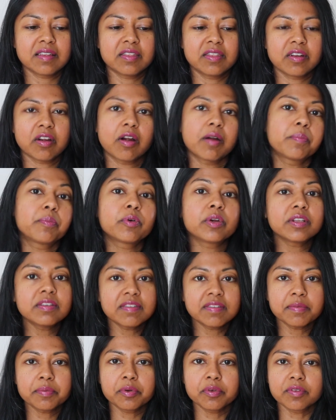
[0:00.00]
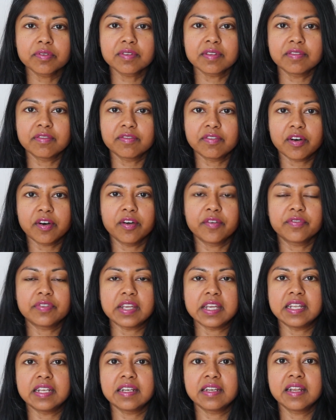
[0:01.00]
There are principles involved
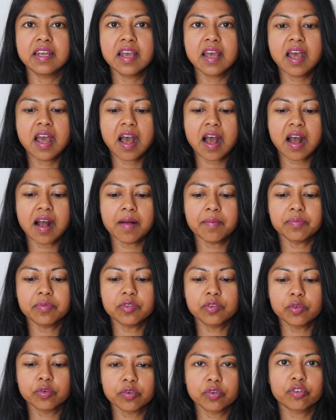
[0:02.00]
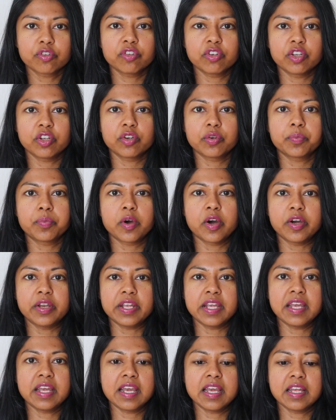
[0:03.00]
in um, nourishing your
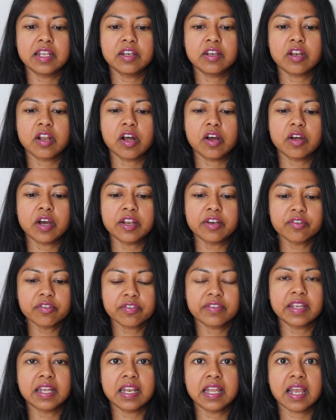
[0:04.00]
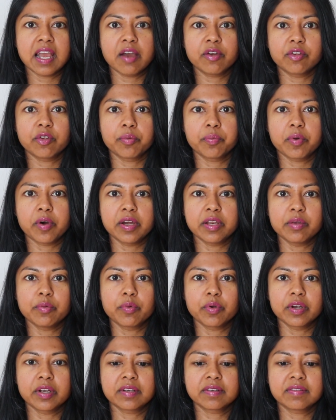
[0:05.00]
body, in understanding how your body
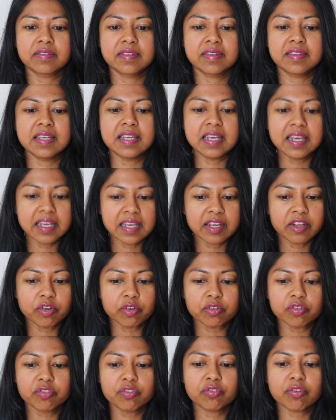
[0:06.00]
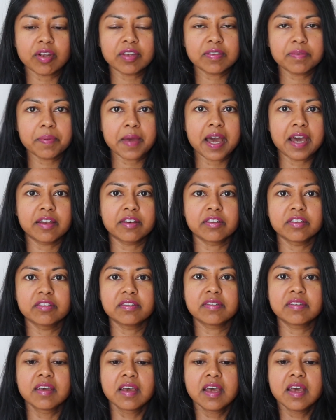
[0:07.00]
works, seeing your stress
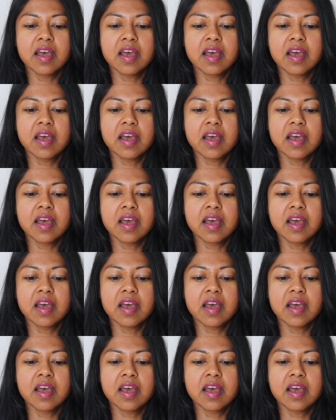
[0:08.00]
patterns.